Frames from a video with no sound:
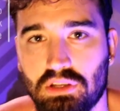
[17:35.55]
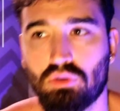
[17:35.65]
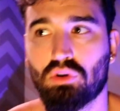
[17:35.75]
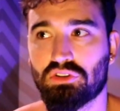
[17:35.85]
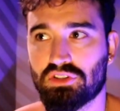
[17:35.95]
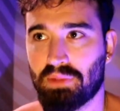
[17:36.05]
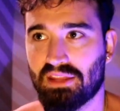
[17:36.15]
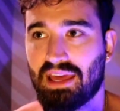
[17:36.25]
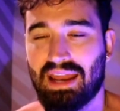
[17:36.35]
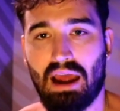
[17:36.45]
in order to
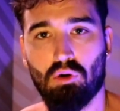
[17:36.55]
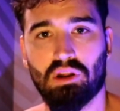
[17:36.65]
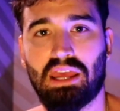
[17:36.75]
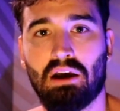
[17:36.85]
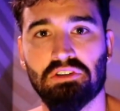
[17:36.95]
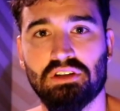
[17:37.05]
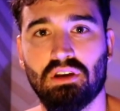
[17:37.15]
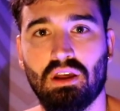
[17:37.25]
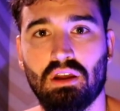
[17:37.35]
make that hour count.